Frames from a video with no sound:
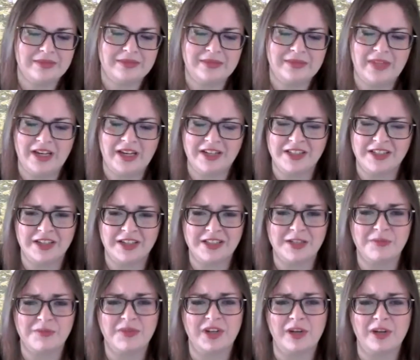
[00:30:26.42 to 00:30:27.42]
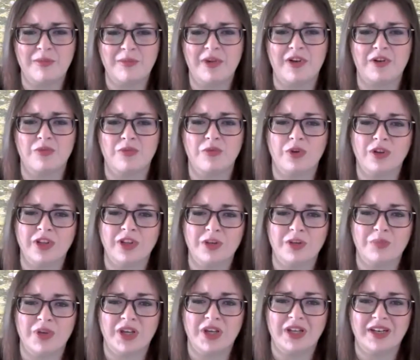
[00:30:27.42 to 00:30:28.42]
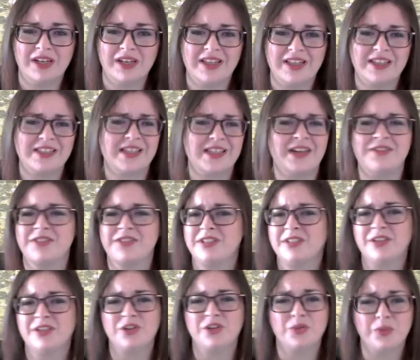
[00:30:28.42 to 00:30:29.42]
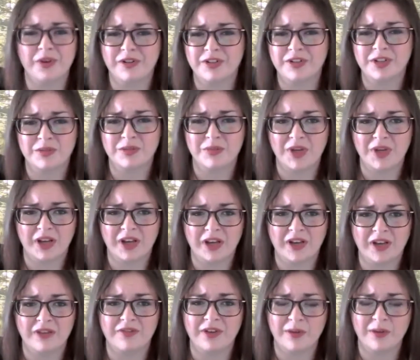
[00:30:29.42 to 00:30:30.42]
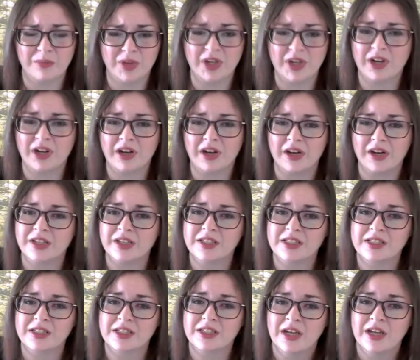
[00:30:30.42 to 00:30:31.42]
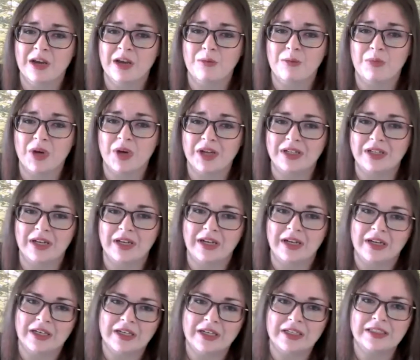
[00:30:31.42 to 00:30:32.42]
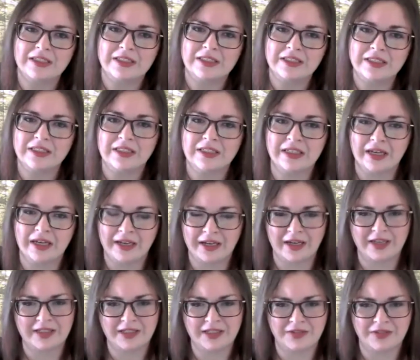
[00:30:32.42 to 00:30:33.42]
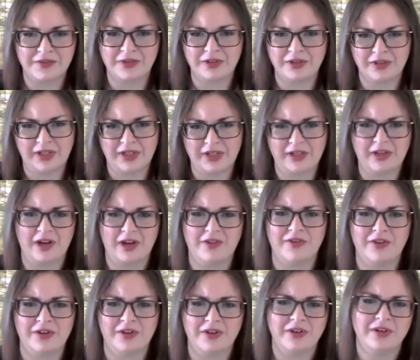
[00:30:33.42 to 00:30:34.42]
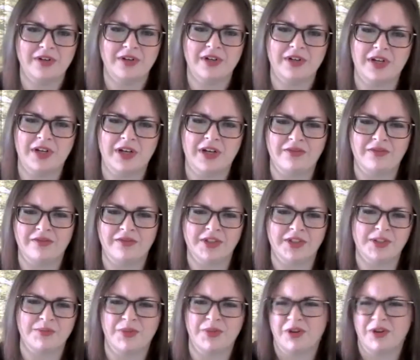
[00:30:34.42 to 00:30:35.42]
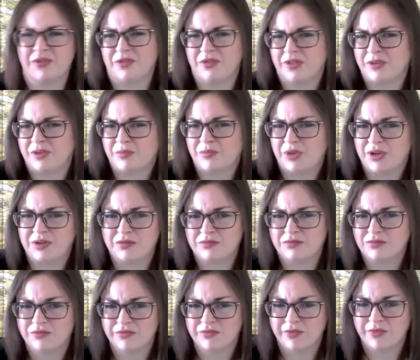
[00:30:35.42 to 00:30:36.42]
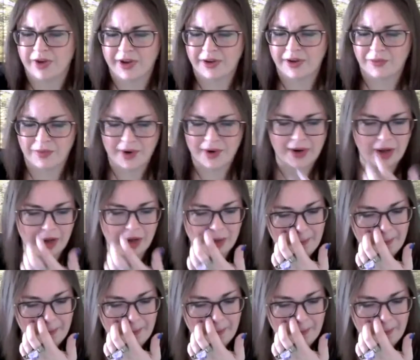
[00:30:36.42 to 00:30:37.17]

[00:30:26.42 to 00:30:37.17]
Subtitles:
I saw something about a rolling pin. That sounds a little weird to me, if I'm being honest. But like, I guess if you're like covered and have a spare rolling pin, right? Why not?